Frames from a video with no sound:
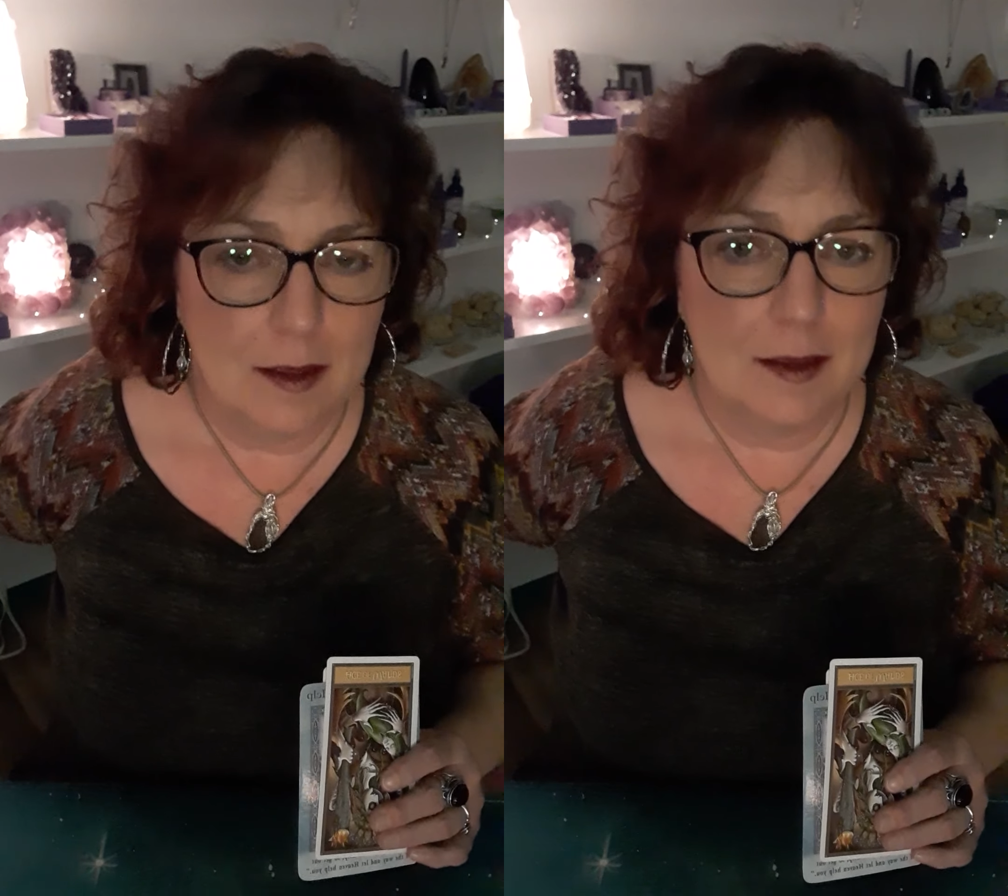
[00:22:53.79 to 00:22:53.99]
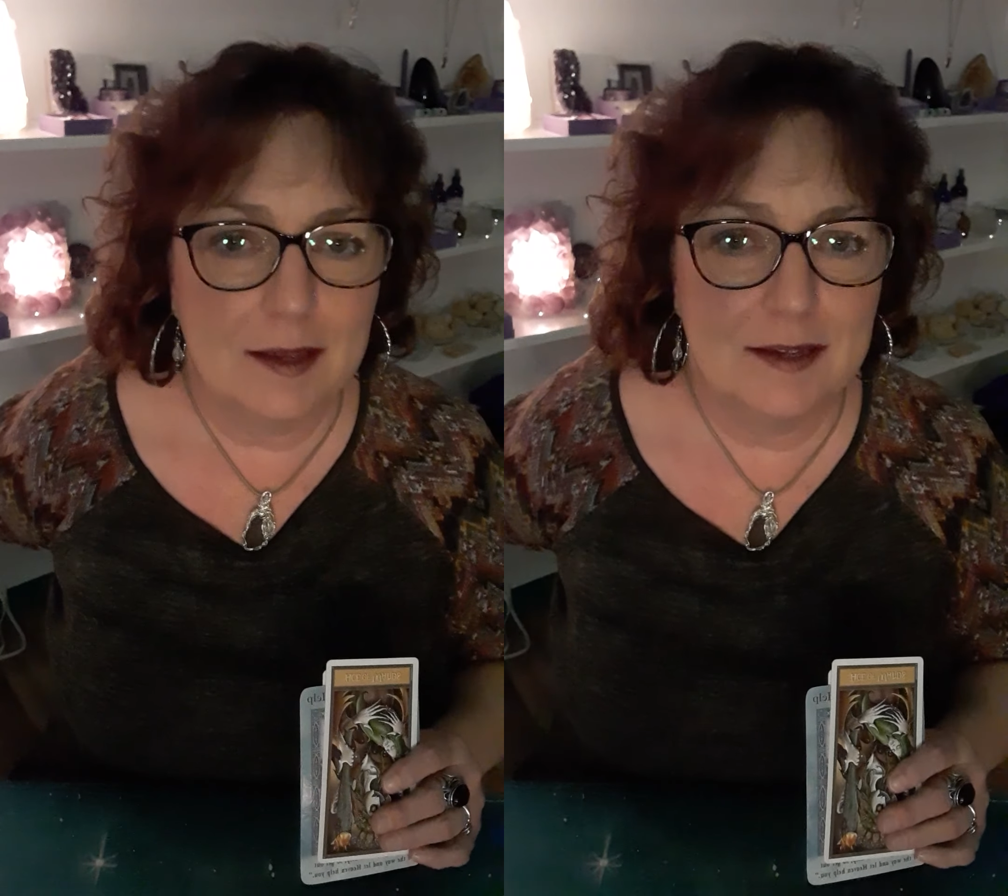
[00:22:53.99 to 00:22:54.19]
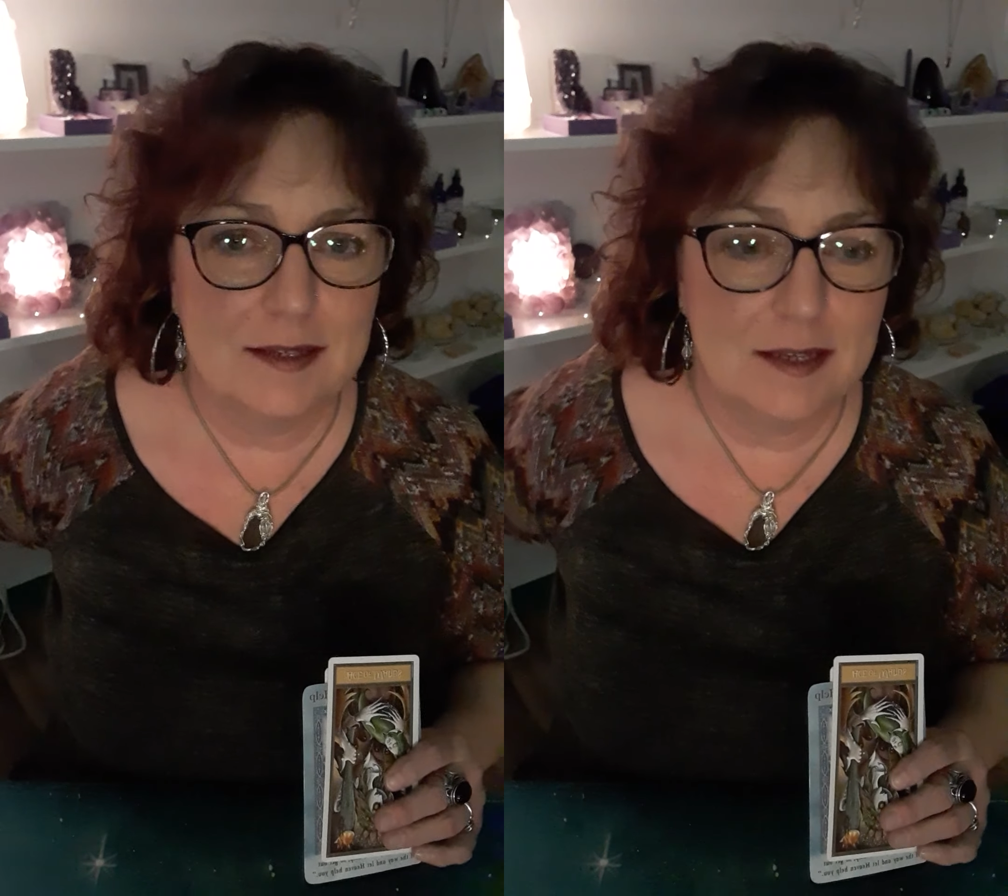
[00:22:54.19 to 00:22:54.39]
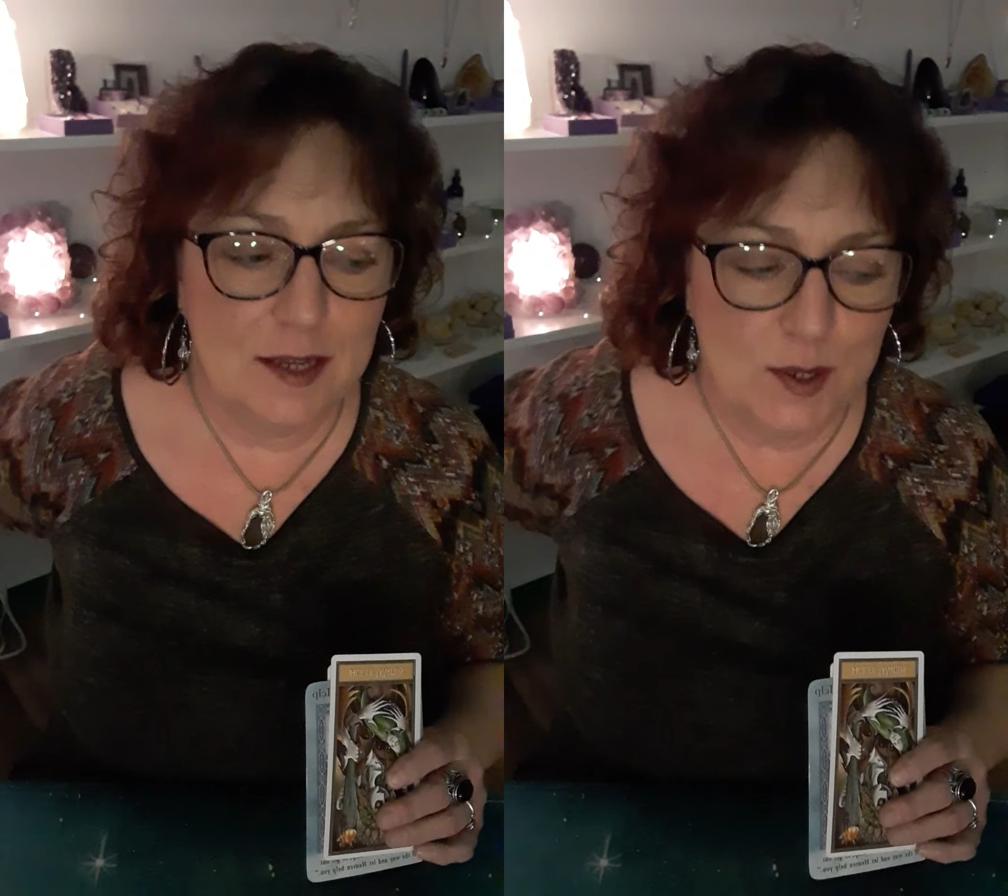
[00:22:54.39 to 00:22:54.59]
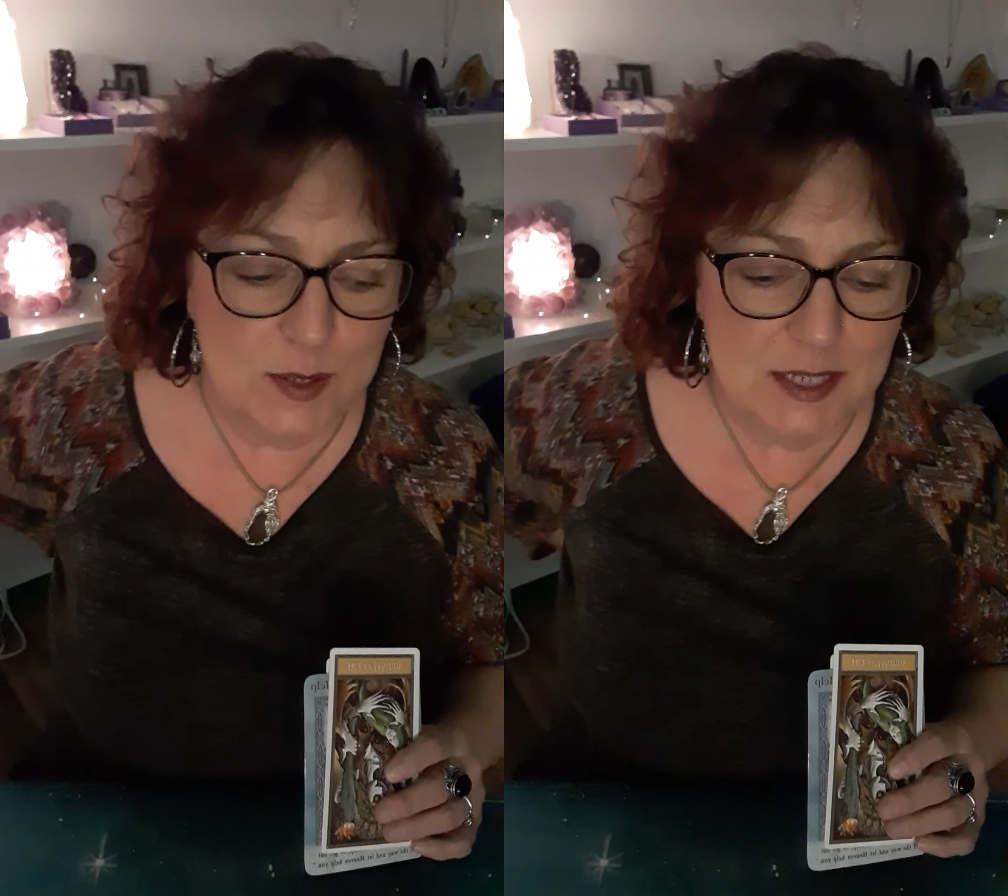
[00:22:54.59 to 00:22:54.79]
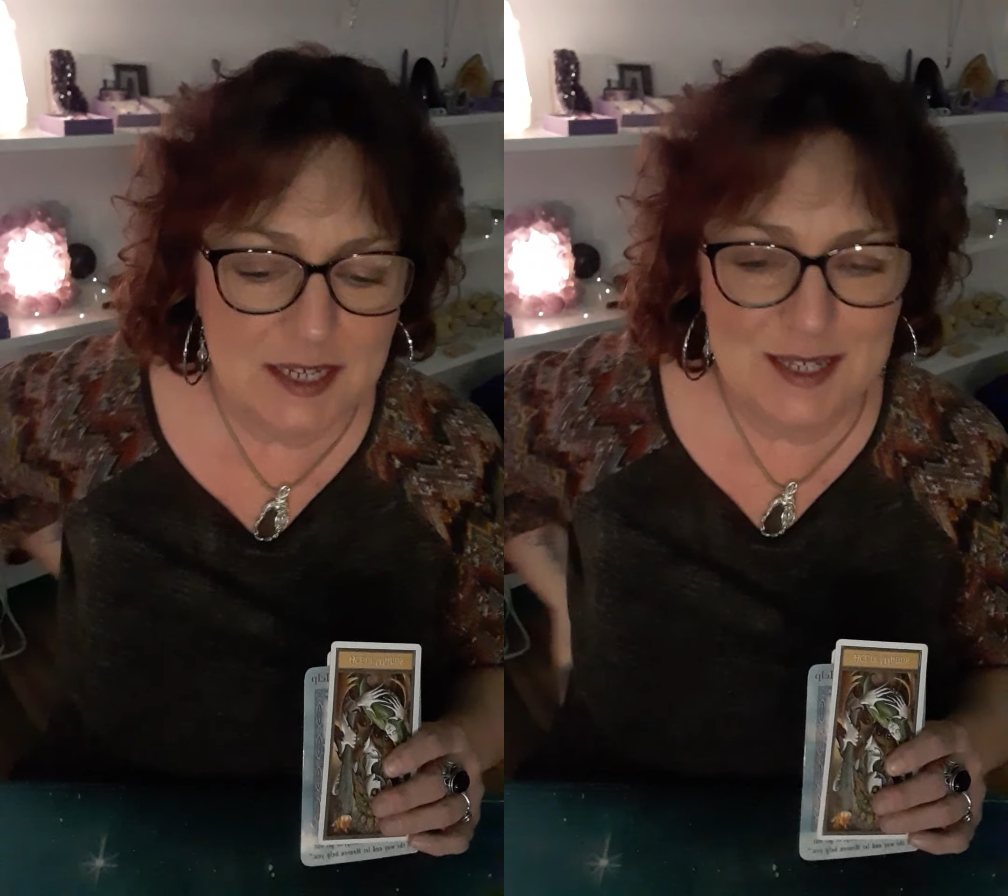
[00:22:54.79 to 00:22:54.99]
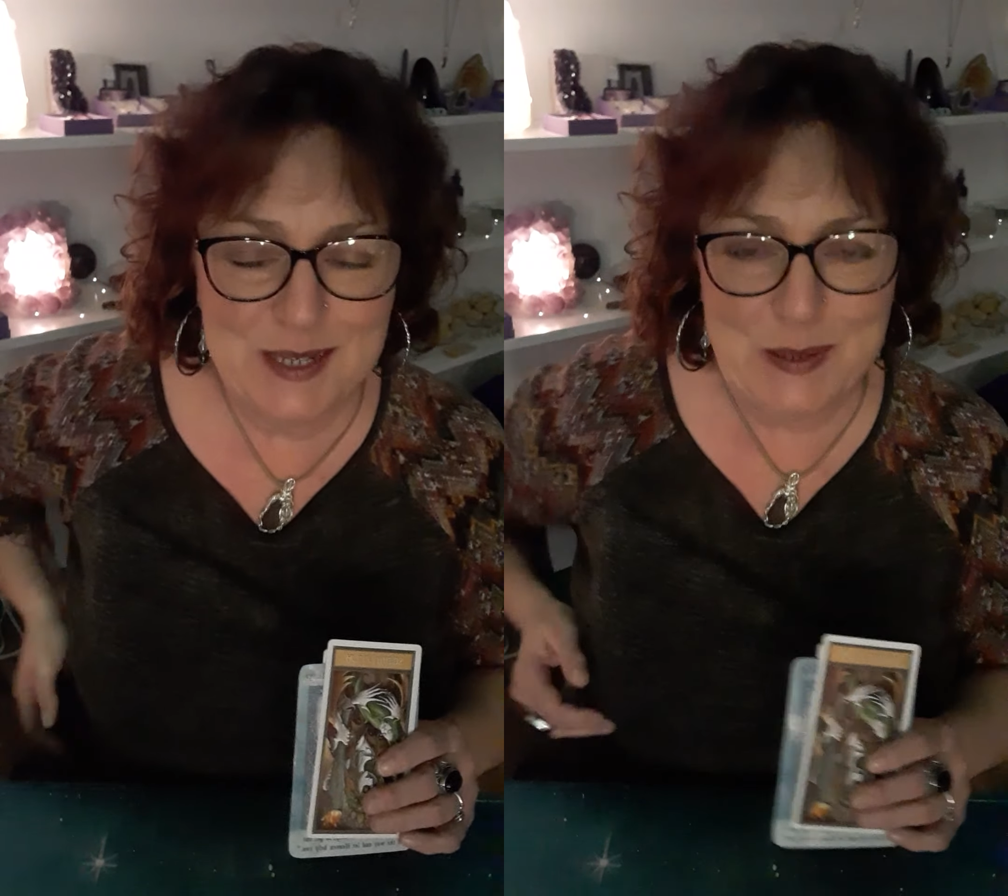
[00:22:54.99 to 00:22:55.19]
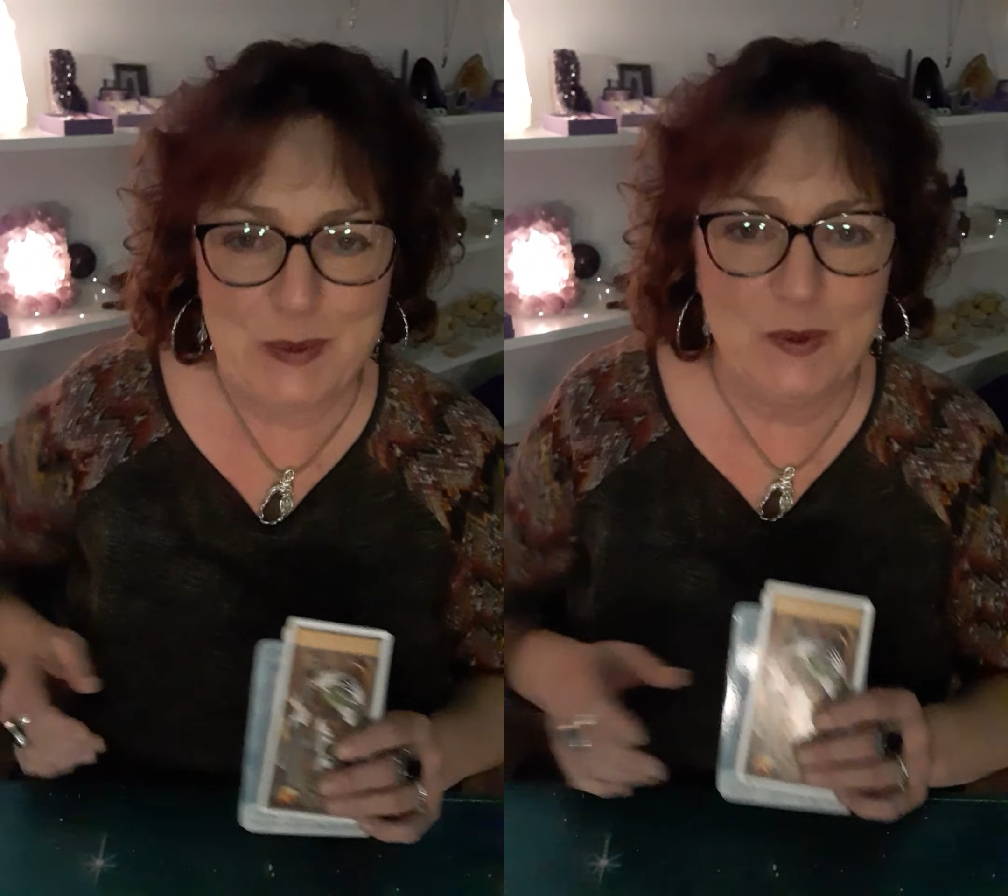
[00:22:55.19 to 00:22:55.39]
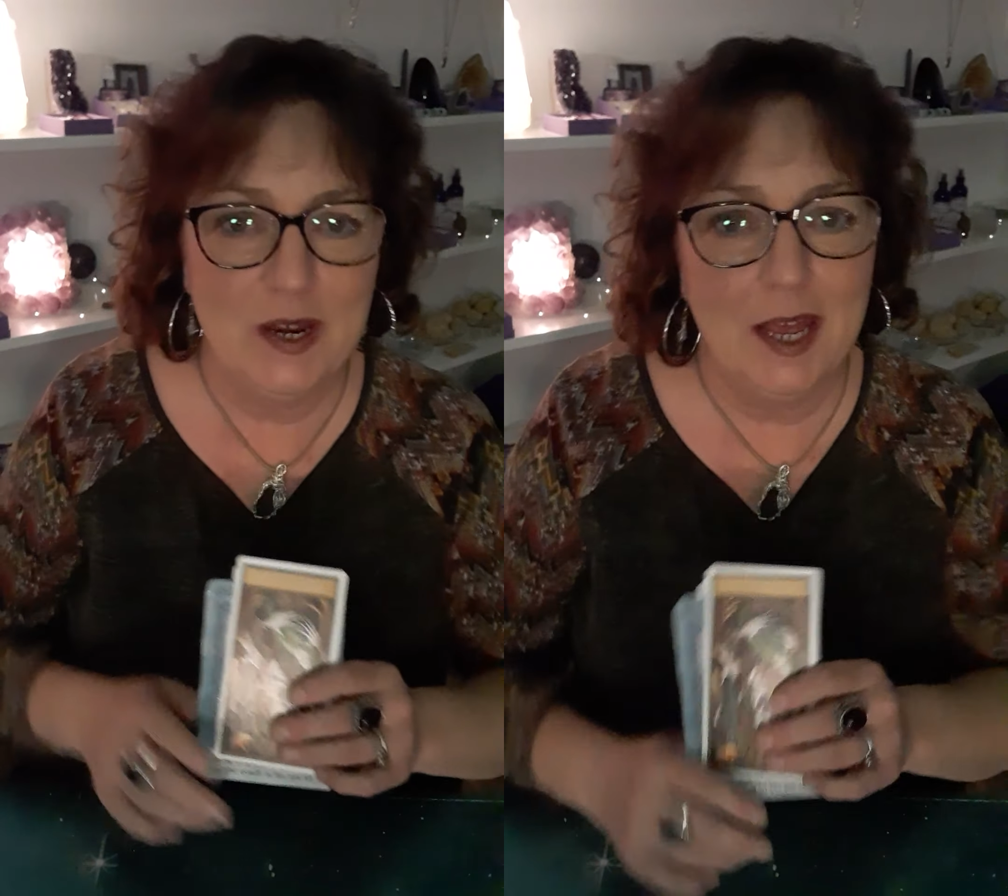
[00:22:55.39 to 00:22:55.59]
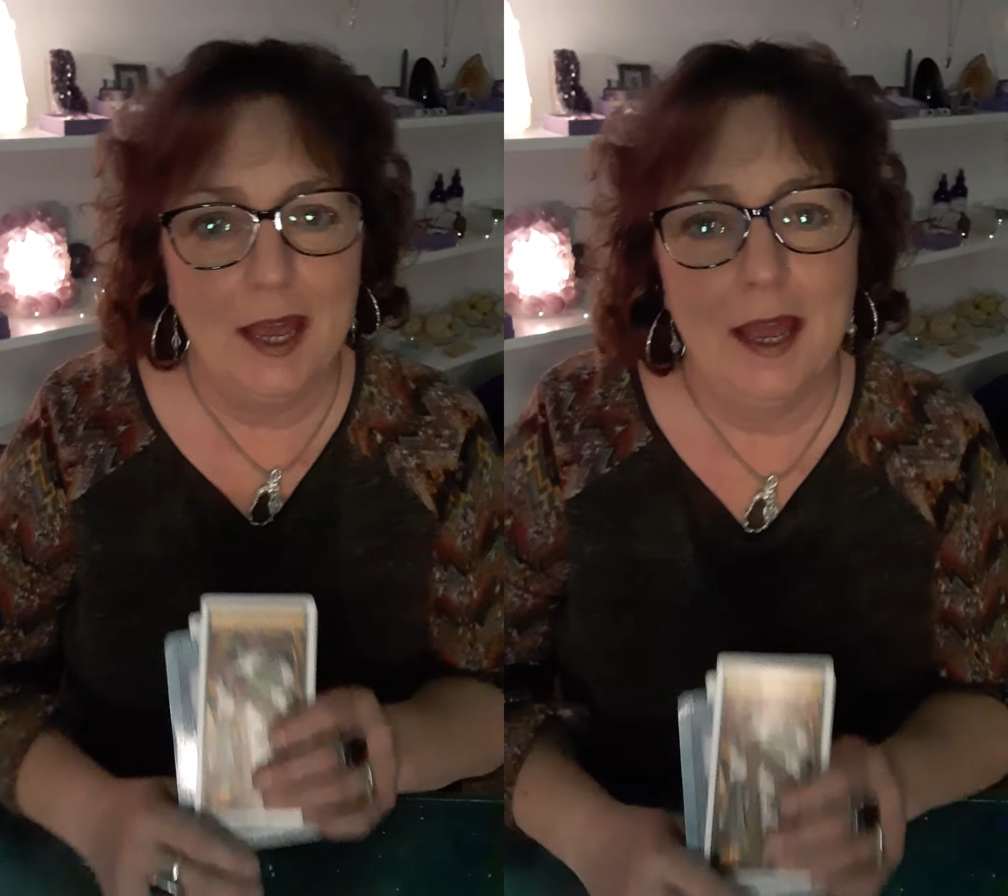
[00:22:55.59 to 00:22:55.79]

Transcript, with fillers: because you'll see it soon.